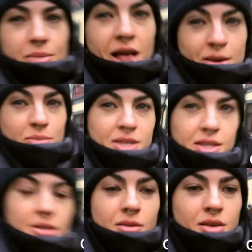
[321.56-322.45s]
black
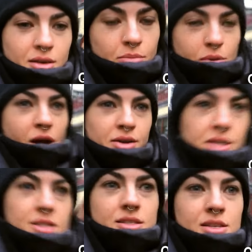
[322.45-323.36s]
bean
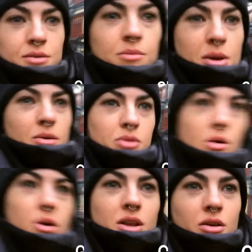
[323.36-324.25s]
brownies made with
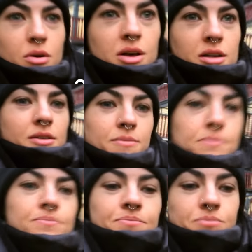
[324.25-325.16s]
coconut oil,
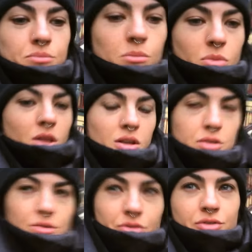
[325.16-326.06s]

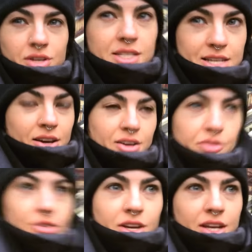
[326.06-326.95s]
gluten-free,
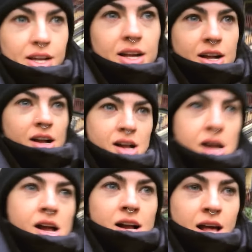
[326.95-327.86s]
dairy-free,
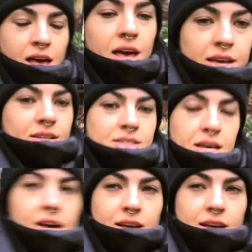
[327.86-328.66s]
and